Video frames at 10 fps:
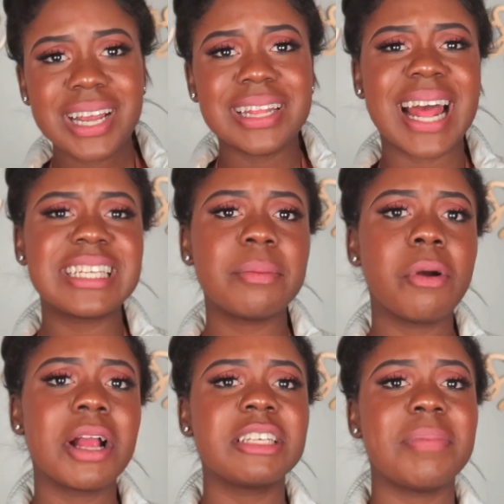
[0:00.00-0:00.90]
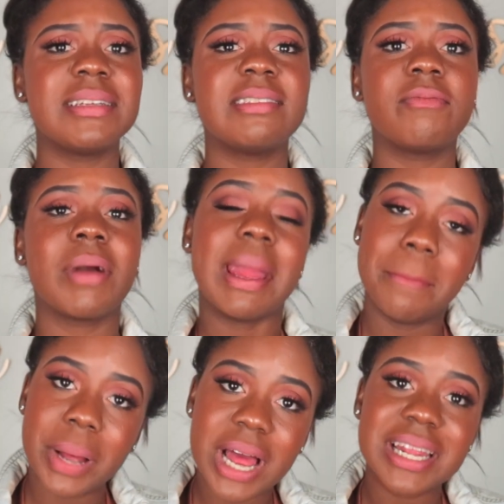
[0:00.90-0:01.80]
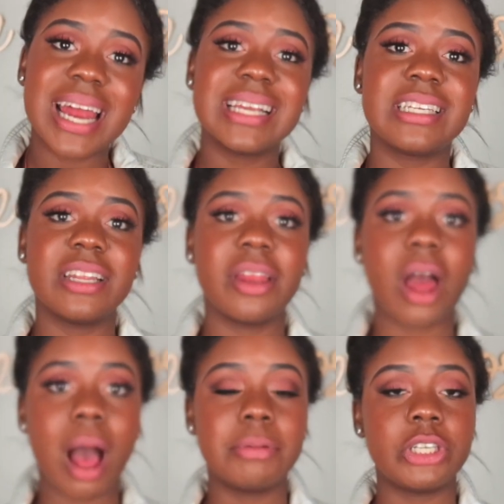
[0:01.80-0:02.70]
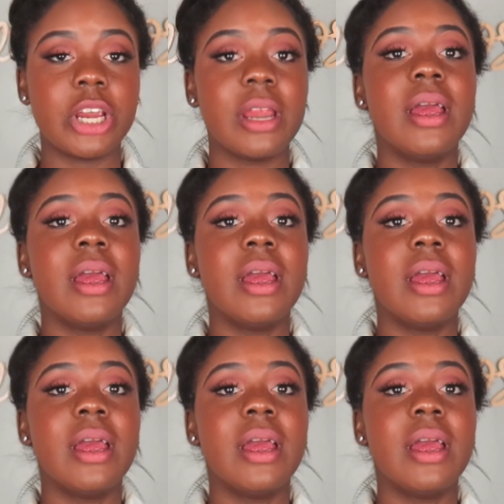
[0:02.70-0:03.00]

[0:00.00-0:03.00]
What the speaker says: that's a more expensive way, but that is still an option.